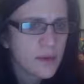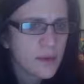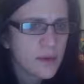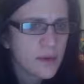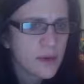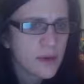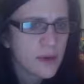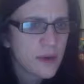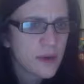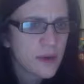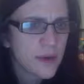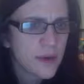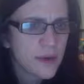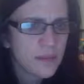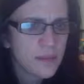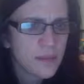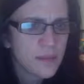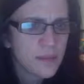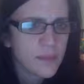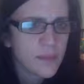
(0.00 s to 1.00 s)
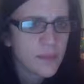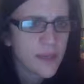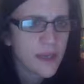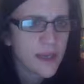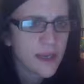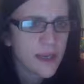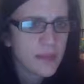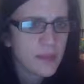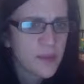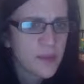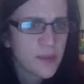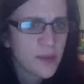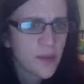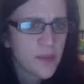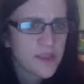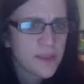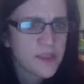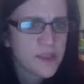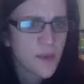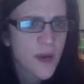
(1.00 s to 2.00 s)
Oh, I put it's
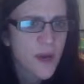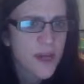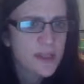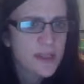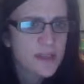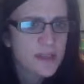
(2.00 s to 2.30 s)
quantitative.